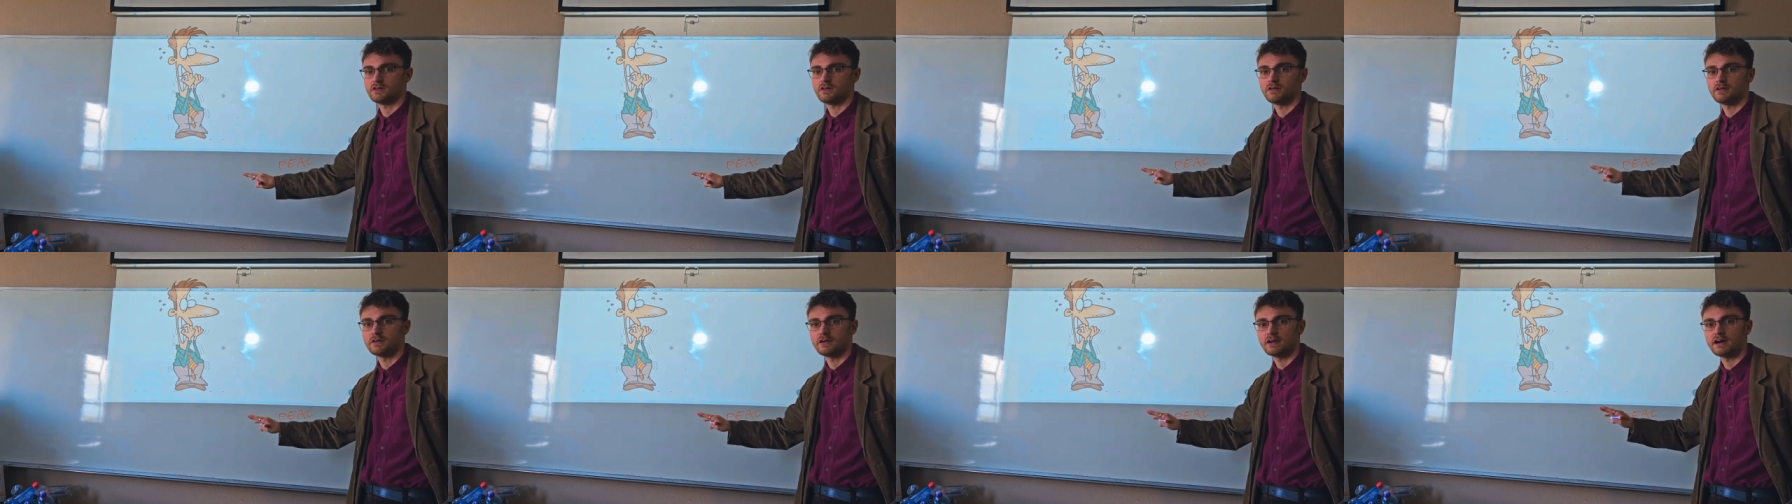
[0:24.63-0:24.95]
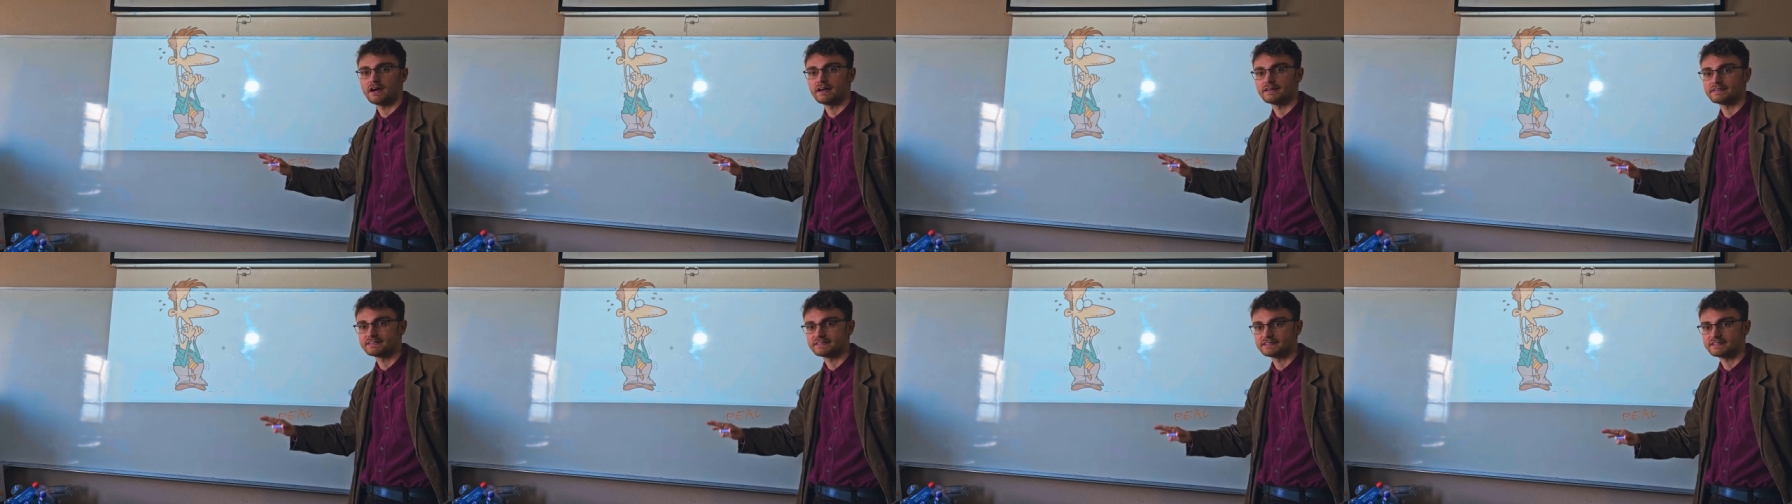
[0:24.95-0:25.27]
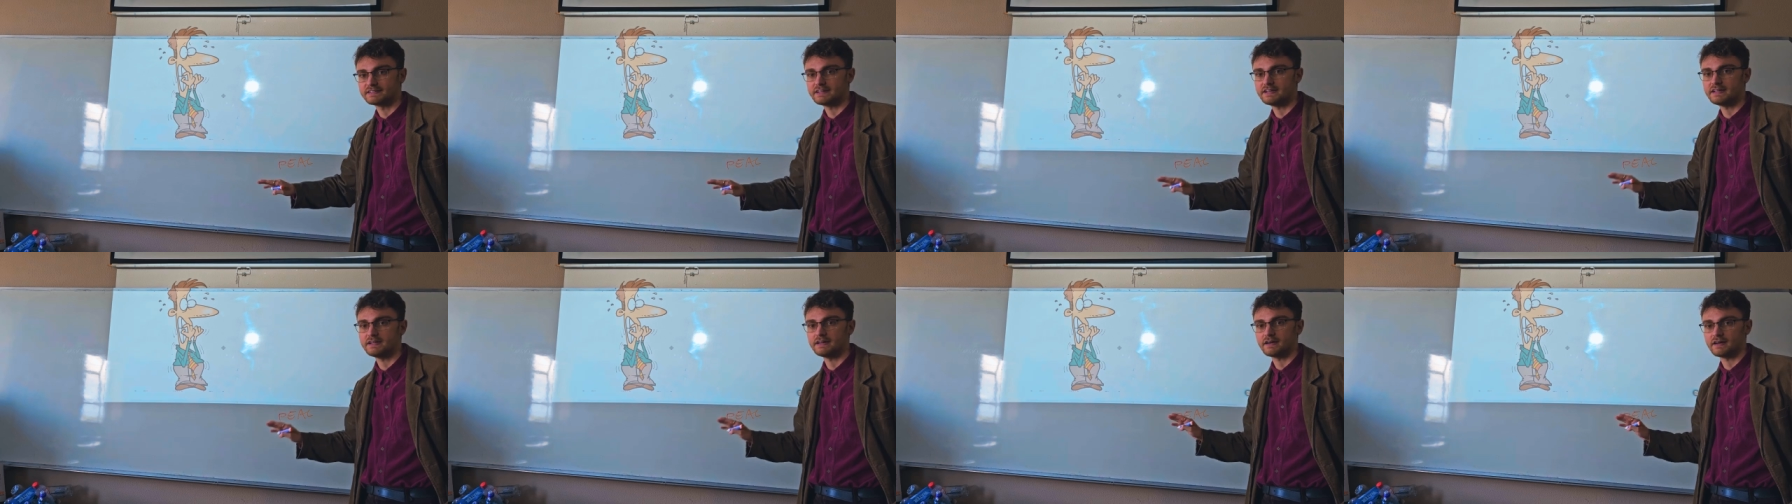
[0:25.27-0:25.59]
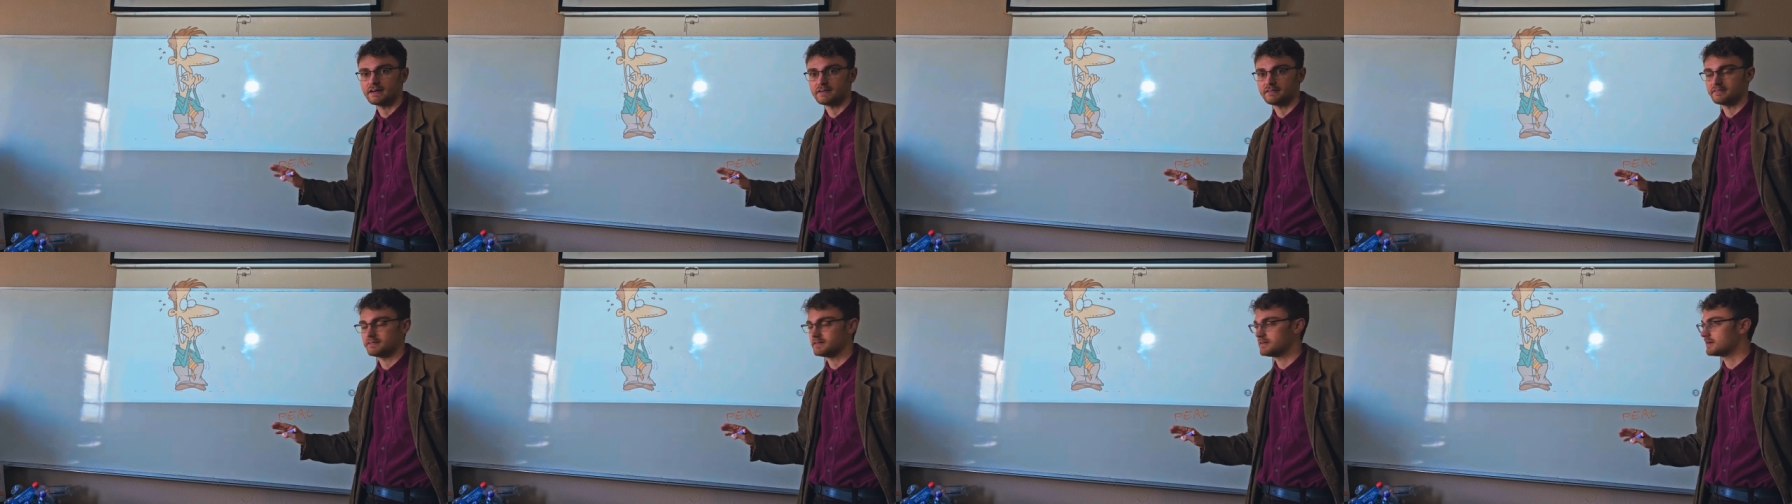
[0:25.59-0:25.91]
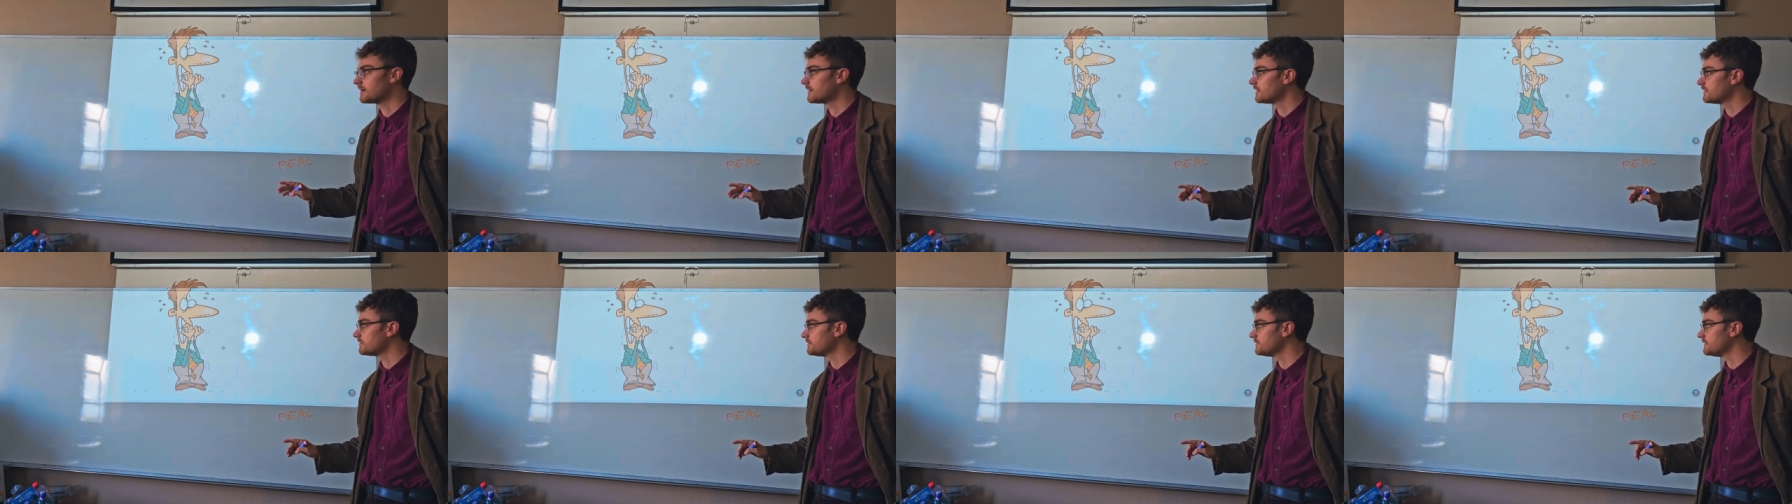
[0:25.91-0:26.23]
on I see, I think,
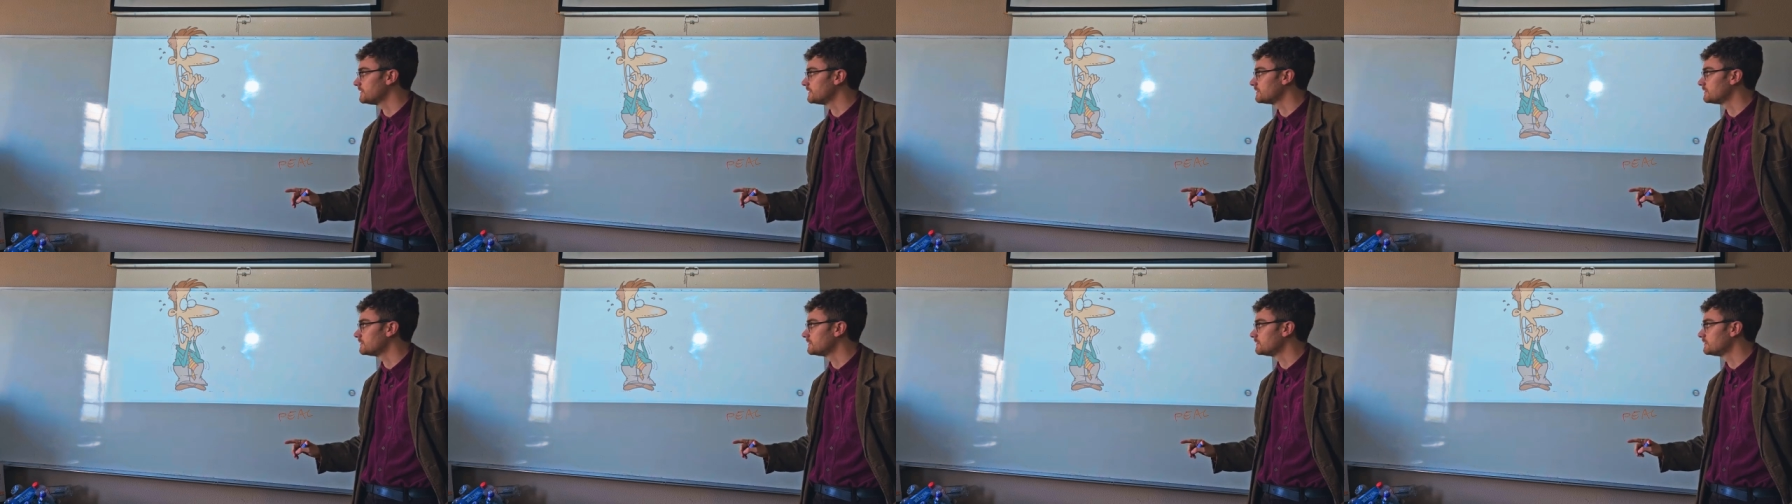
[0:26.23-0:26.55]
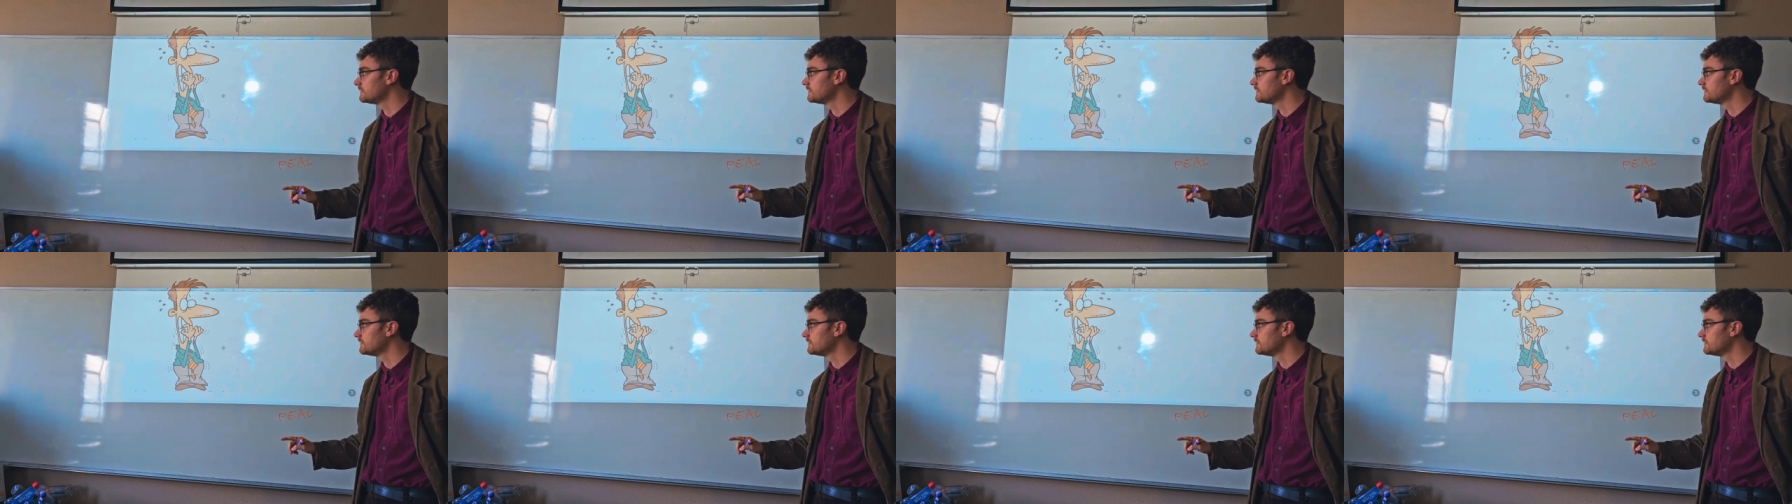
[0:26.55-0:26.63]
I feel.